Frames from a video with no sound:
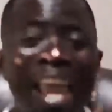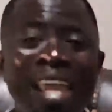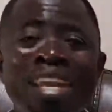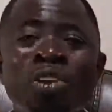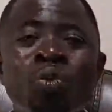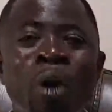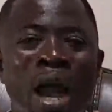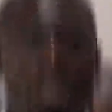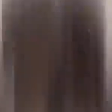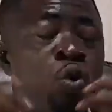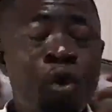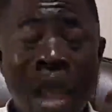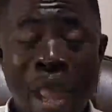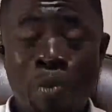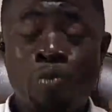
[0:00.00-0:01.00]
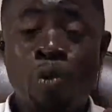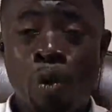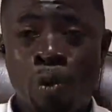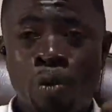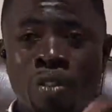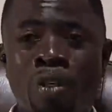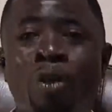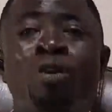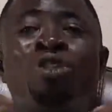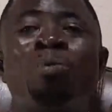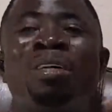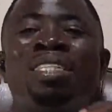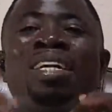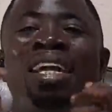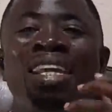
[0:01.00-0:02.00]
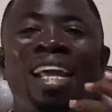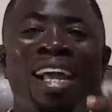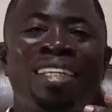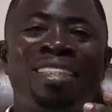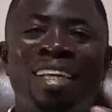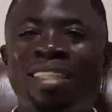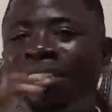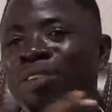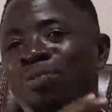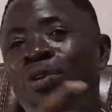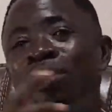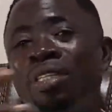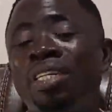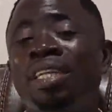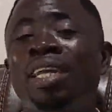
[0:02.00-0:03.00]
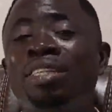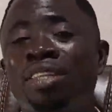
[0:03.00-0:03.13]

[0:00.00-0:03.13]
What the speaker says: Anyone who enrolls automatically enters the 14-day